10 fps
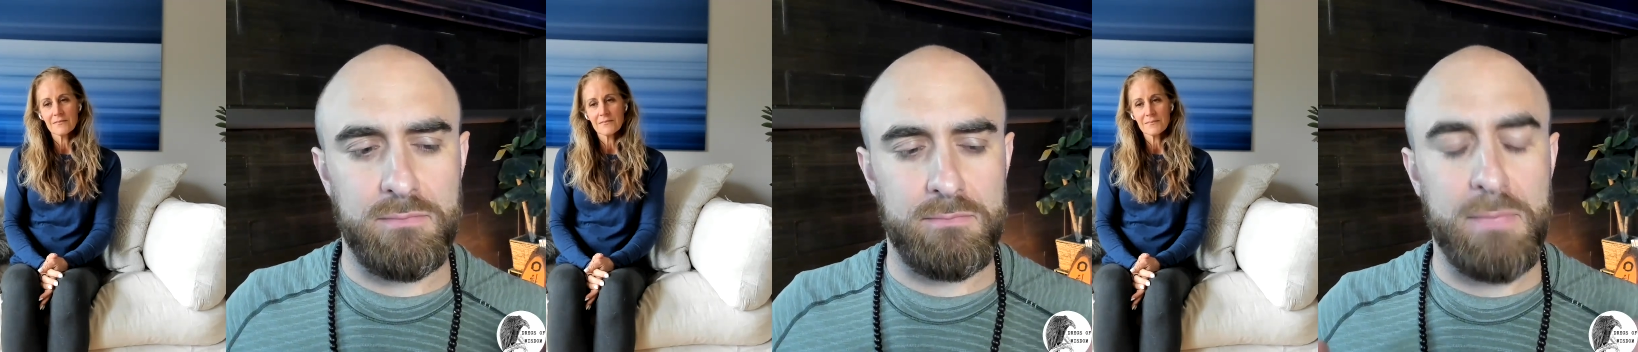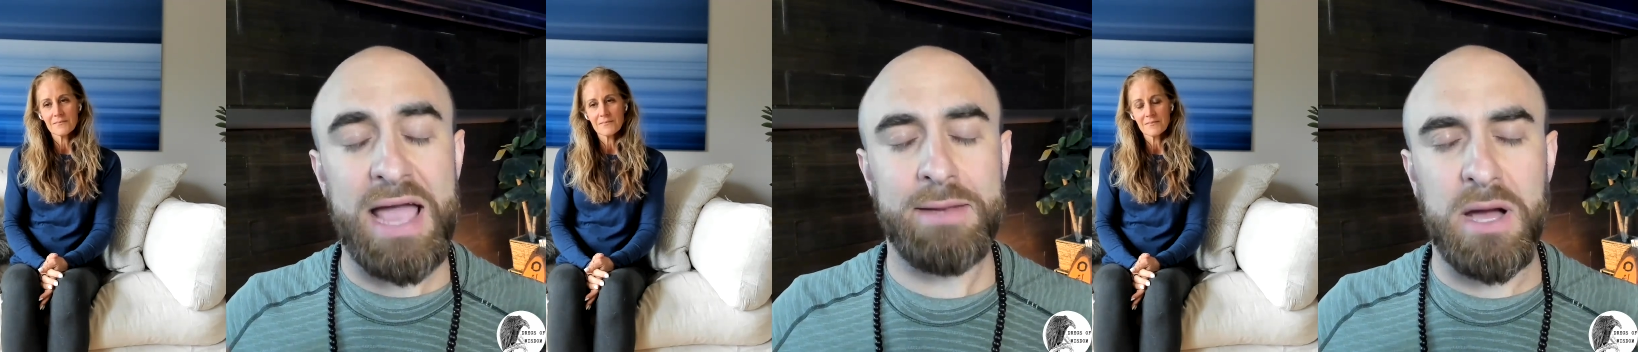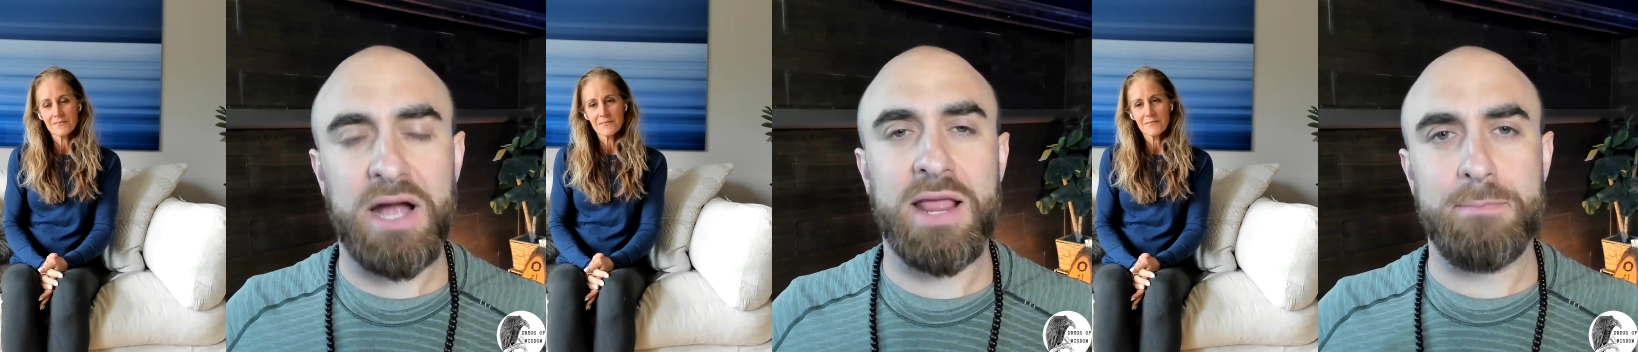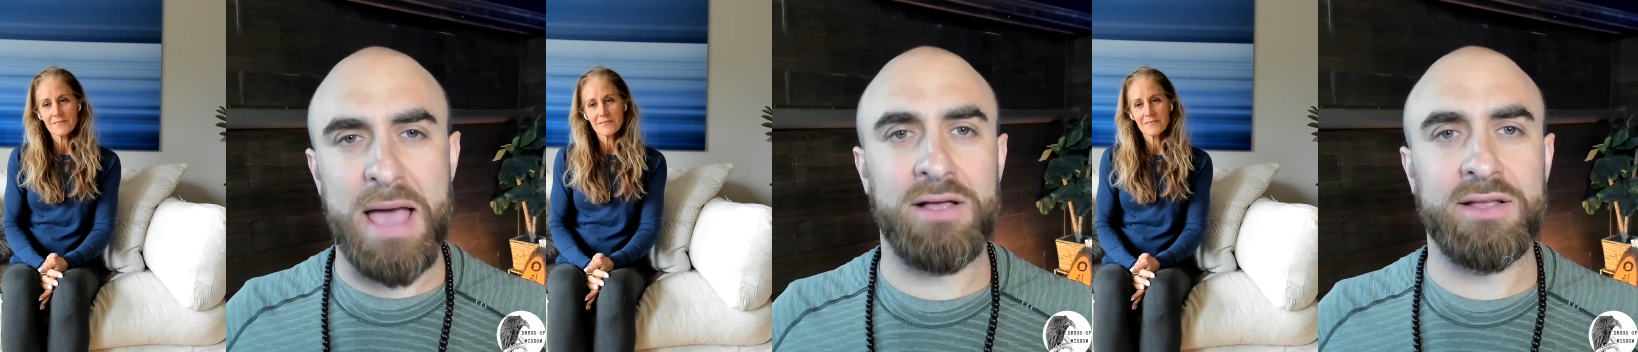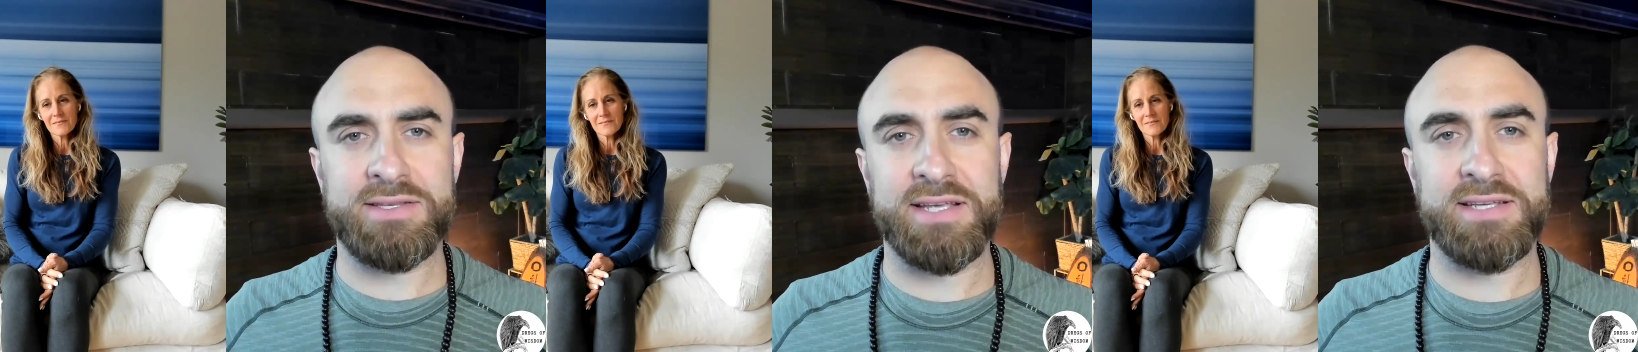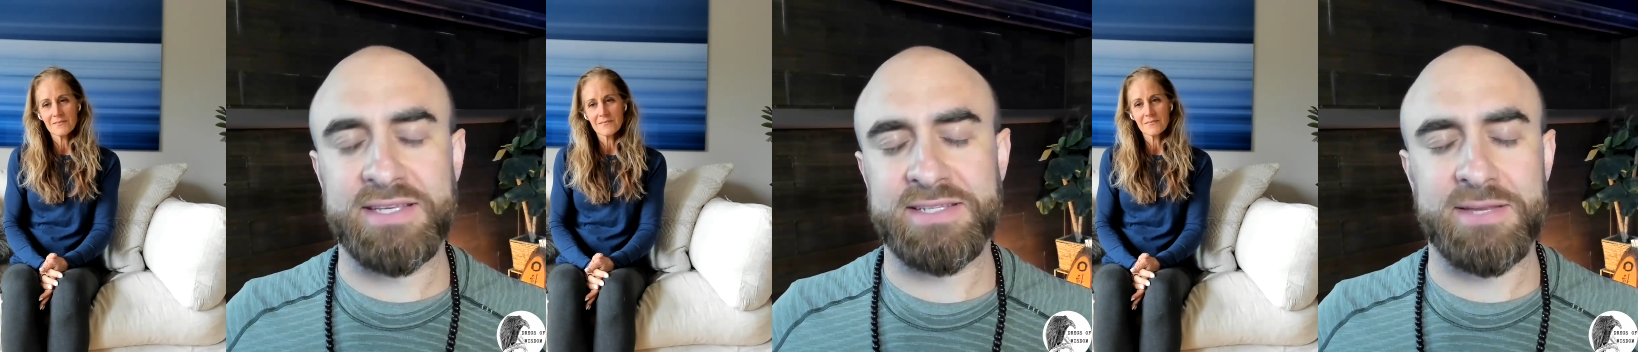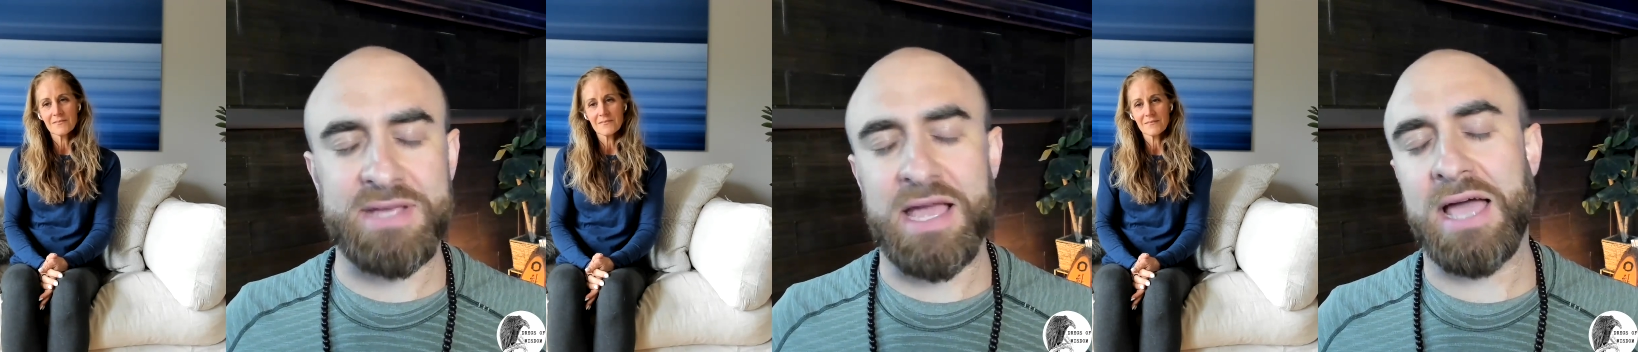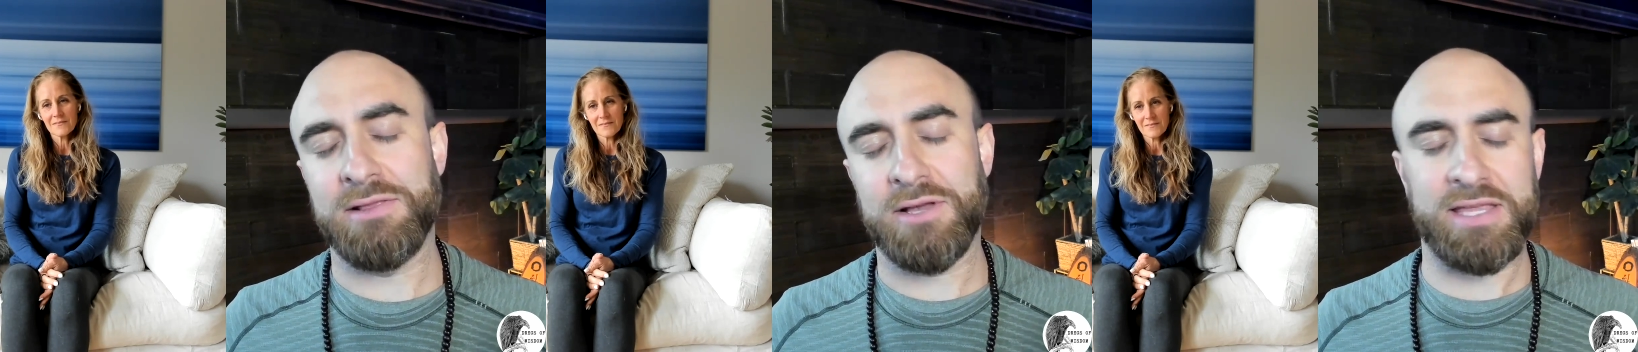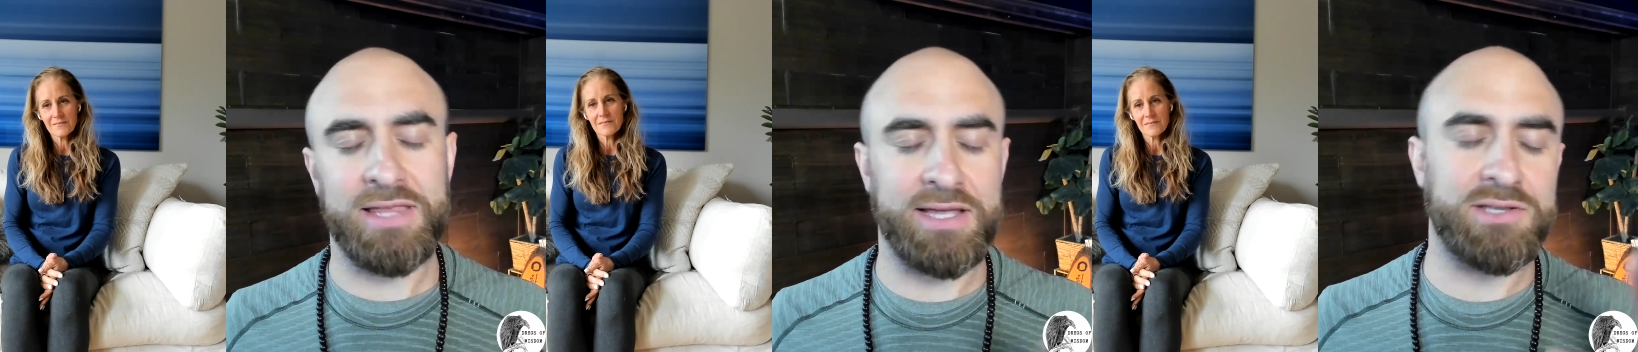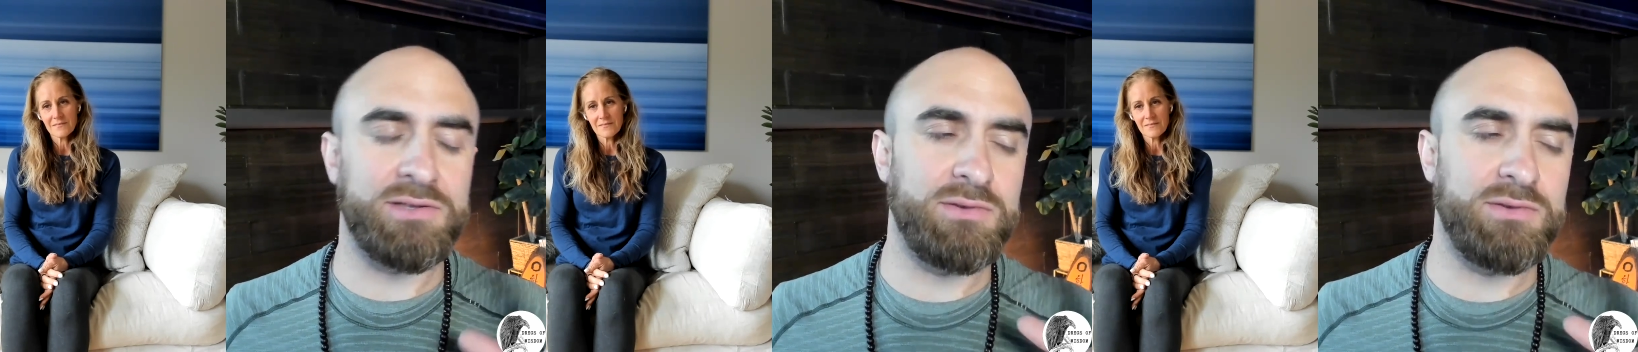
Speaker 1: mind-body balancing systems? I look at like,